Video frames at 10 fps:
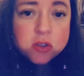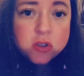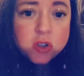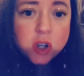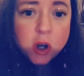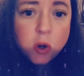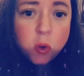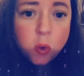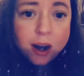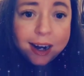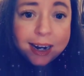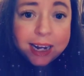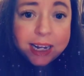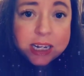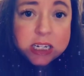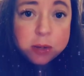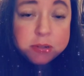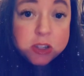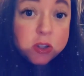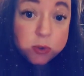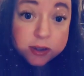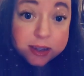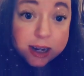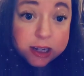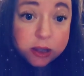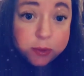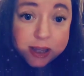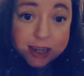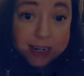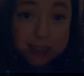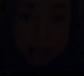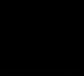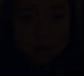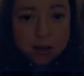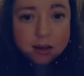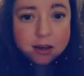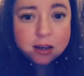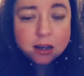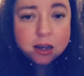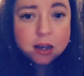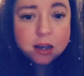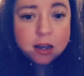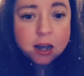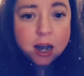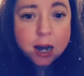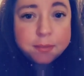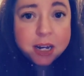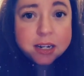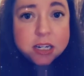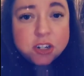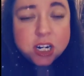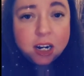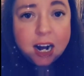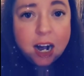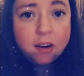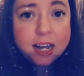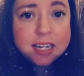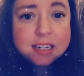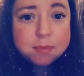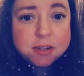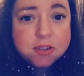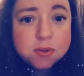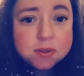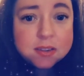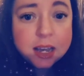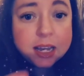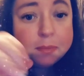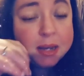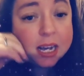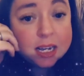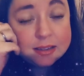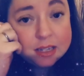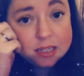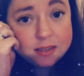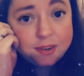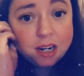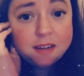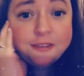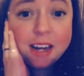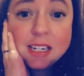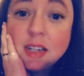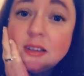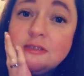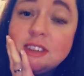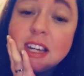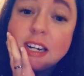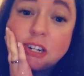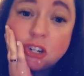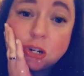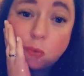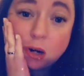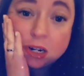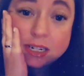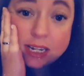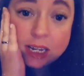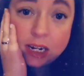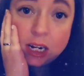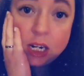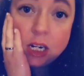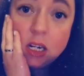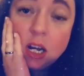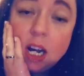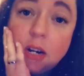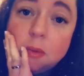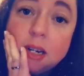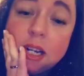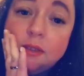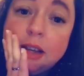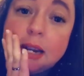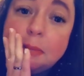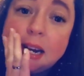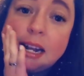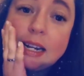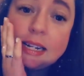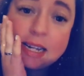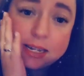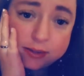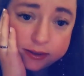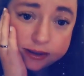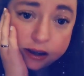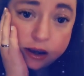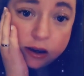So I attempted suicide the way that I did. I'm not going to share how I attempted suicide because it's very effective and it should have worked, and I don't want to give anybody ideas